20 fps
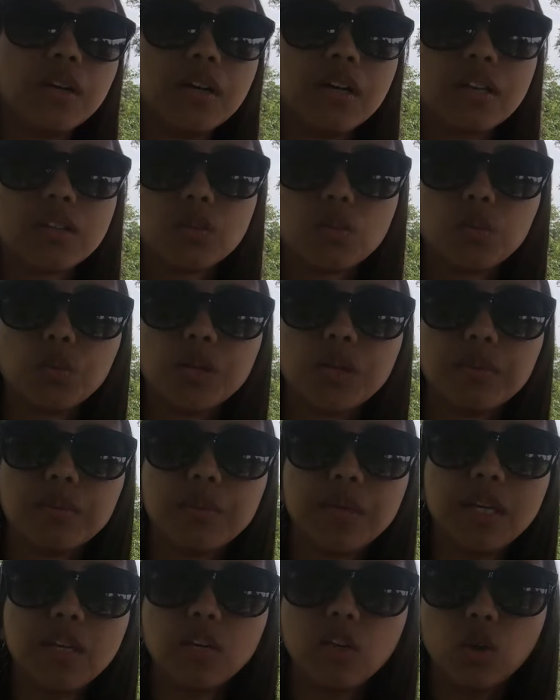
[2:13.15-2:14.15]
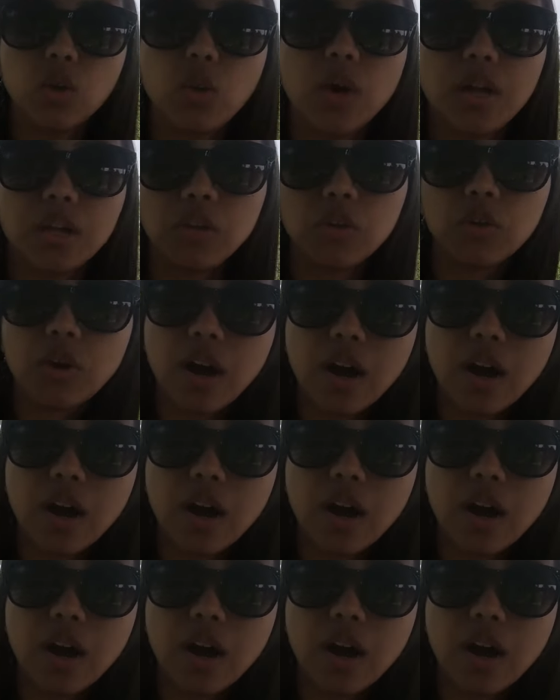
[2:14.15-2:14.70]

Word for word: it will be you and your